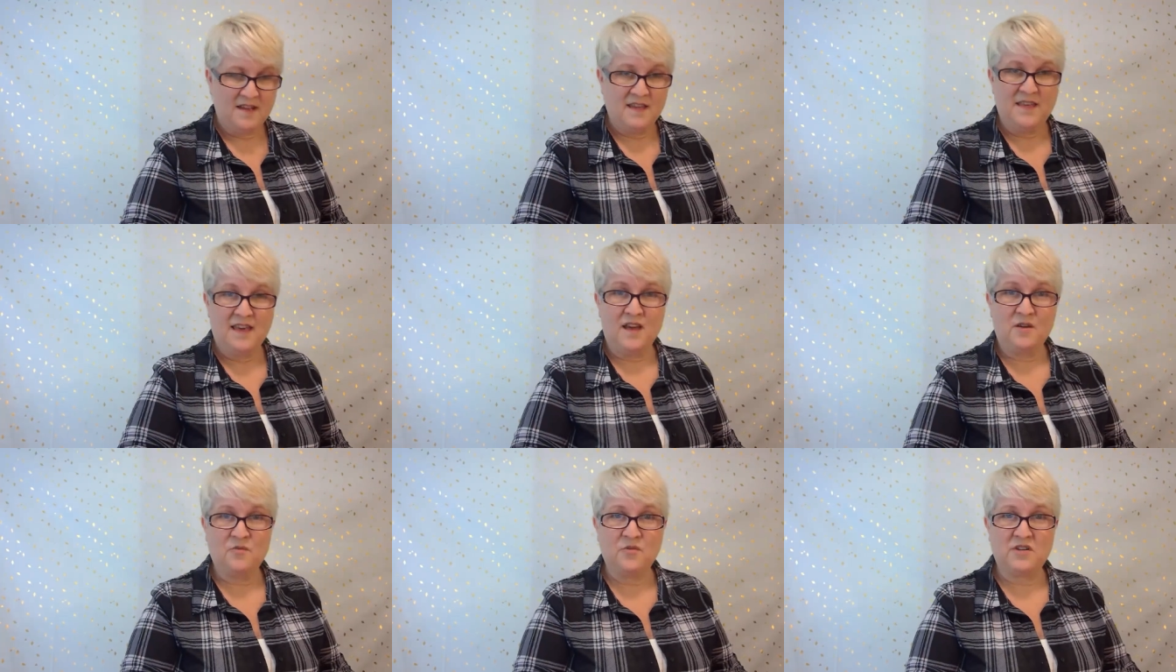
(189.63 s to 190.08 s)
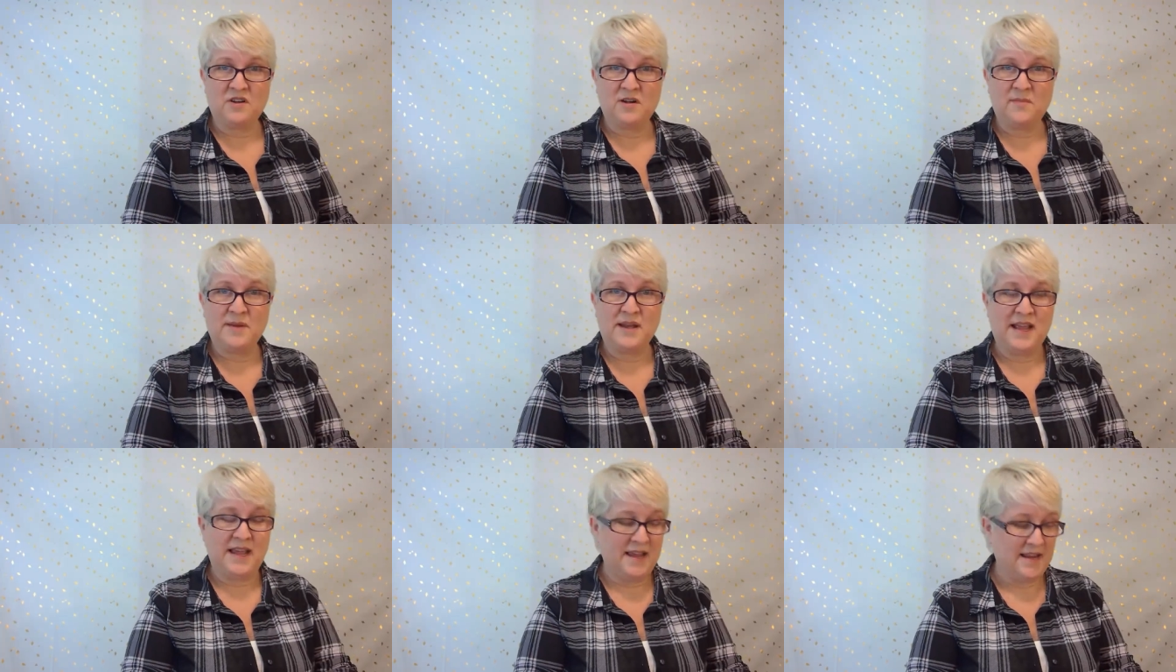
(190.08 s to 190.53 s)
That will
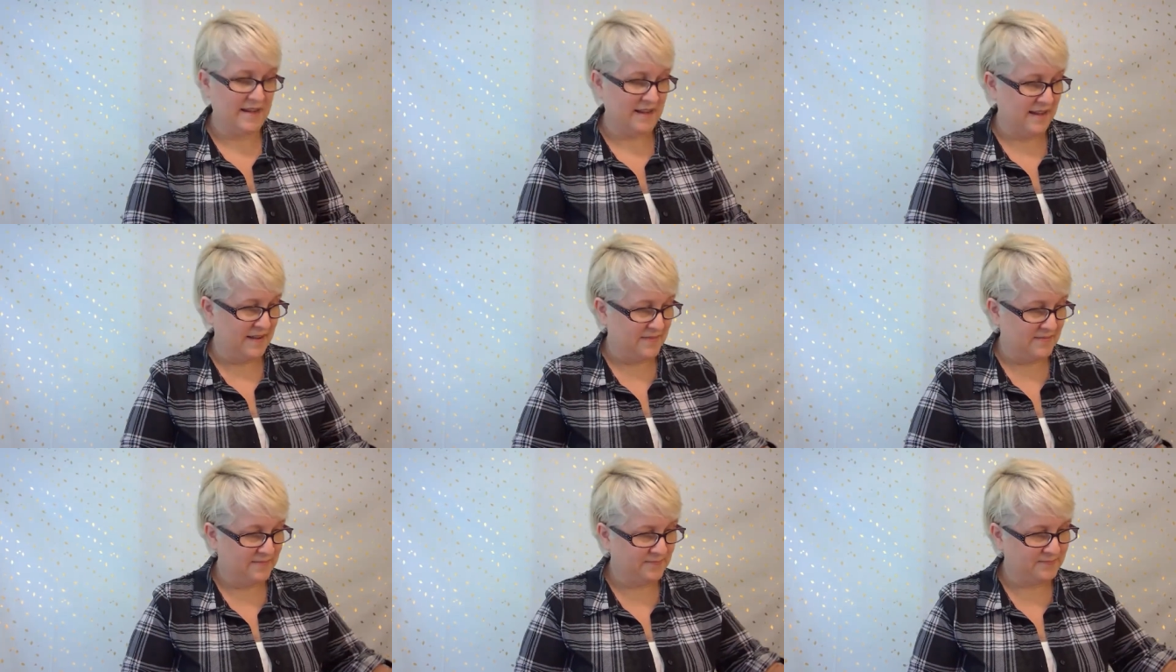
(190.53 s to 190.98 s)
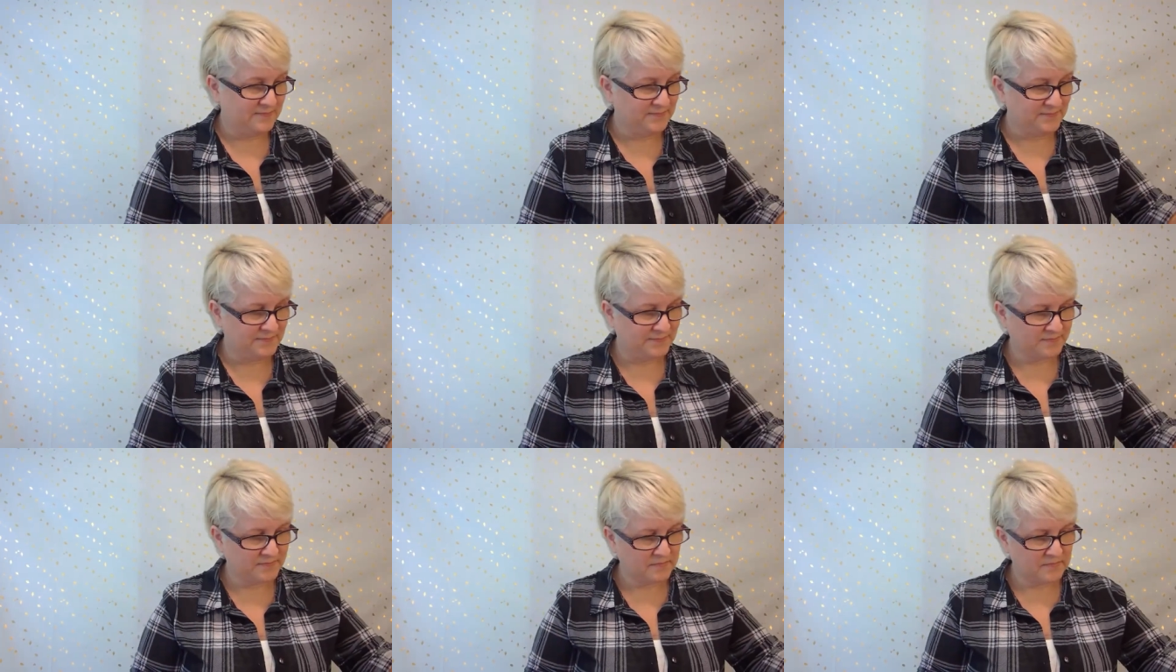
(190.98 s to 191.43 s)
come in handy.
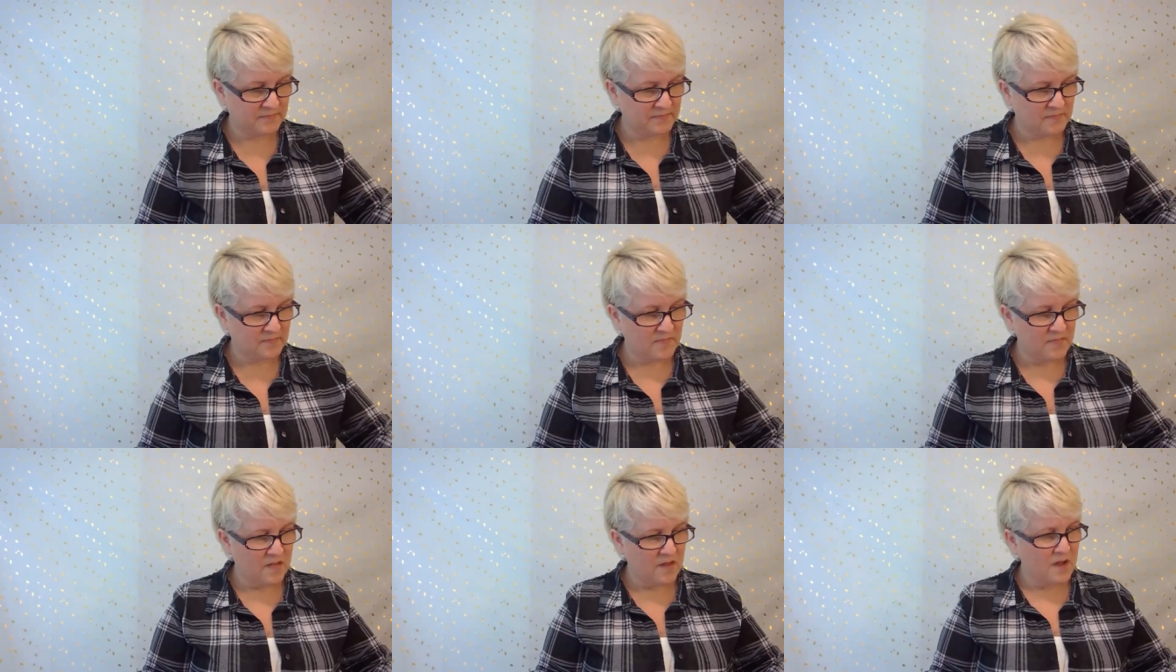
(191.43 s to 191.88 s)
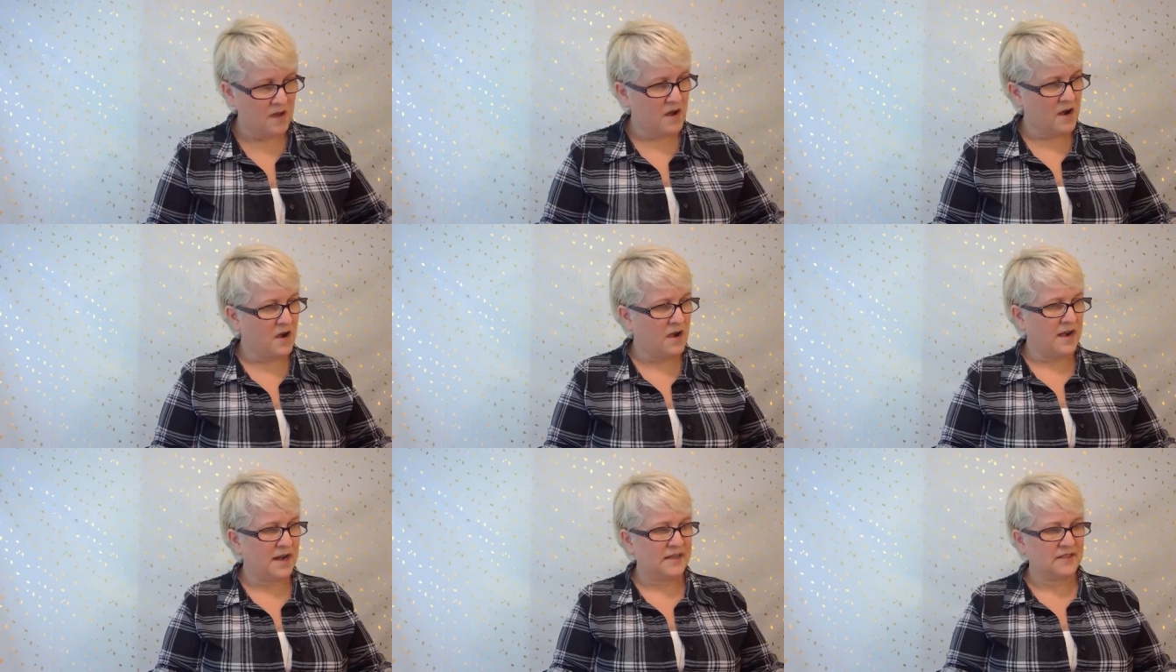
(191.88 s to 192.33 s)
All
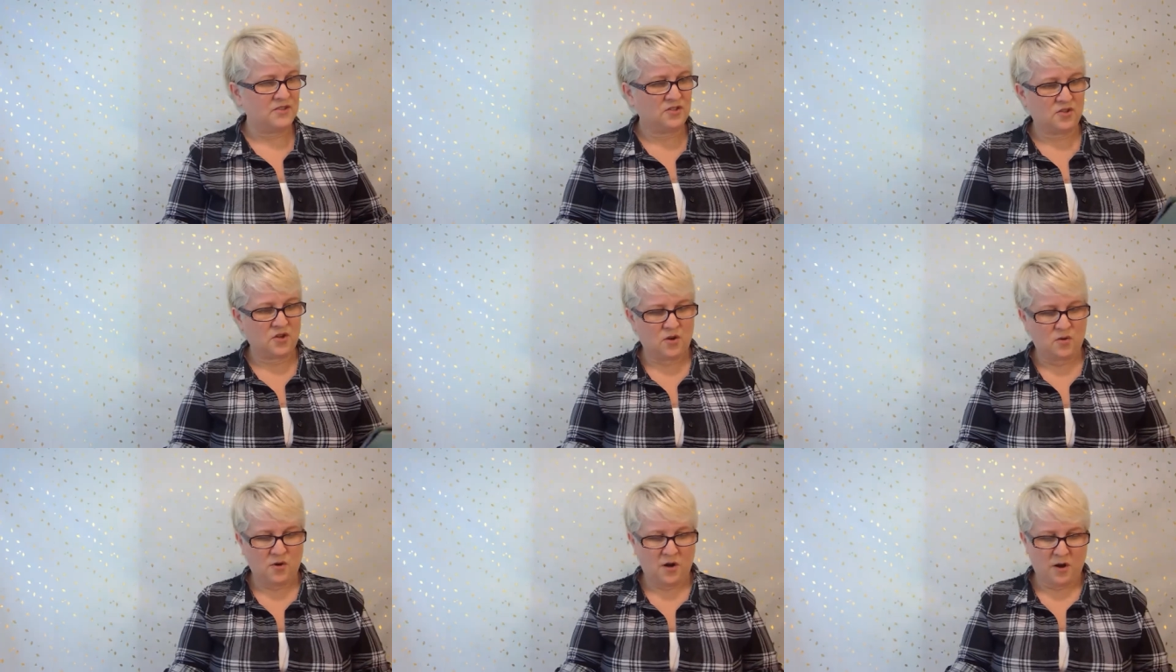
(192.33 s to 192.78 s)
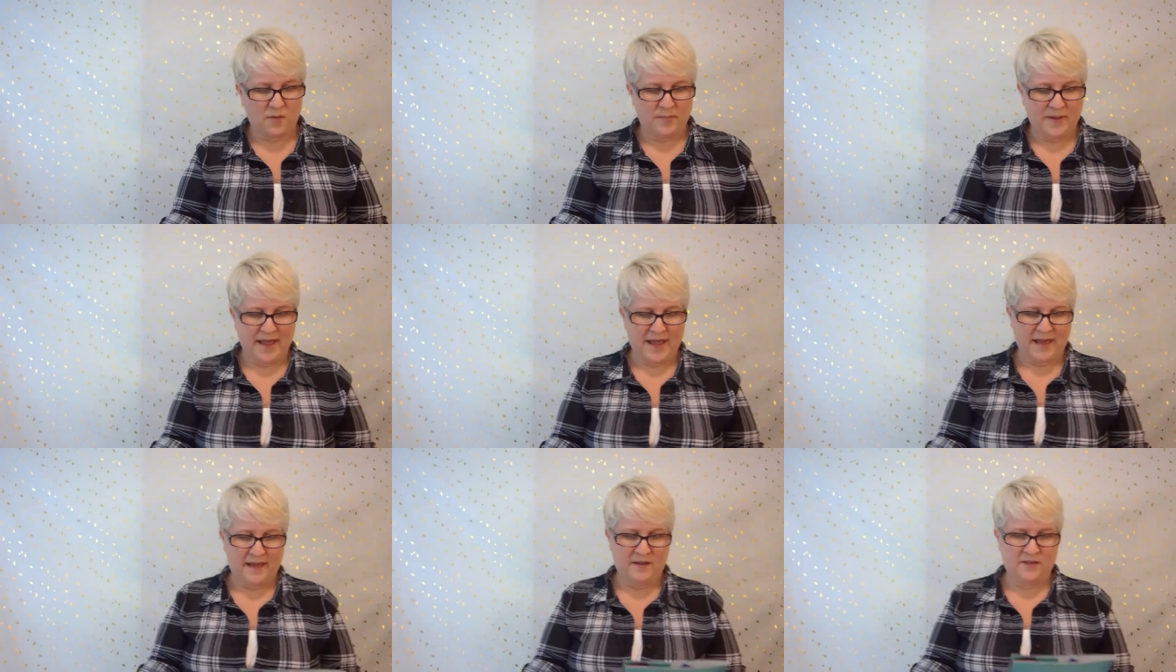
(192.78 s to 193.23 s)
right. So our
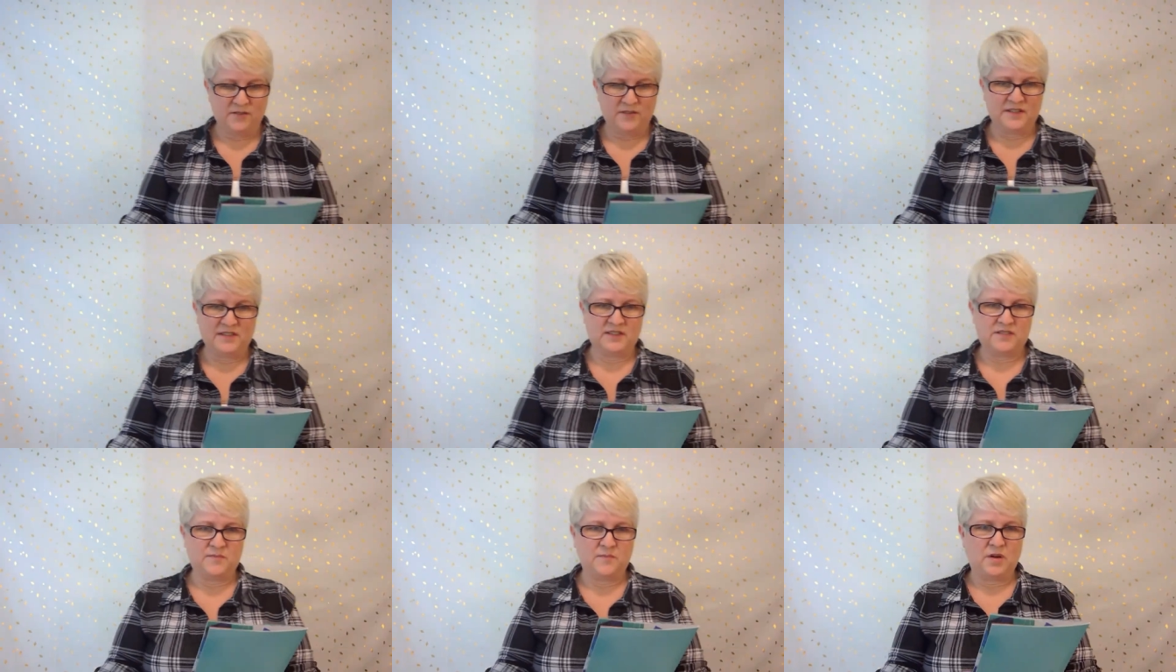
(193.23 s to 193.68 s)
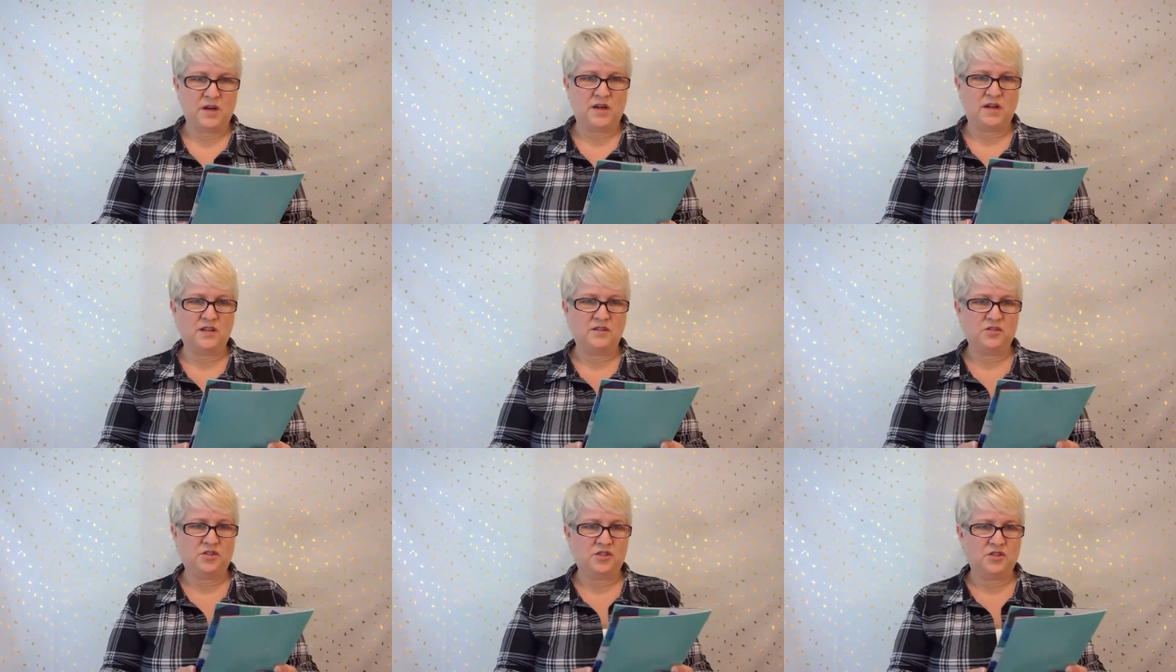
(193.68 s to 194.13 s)
pattern this
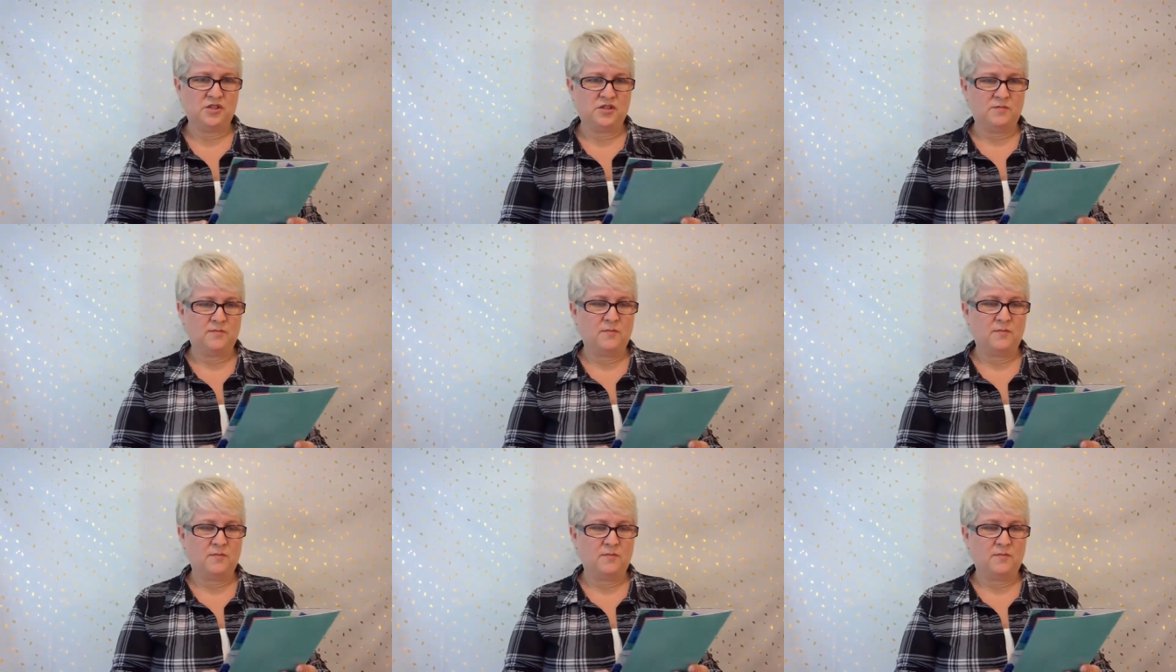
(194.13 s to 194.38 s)
month,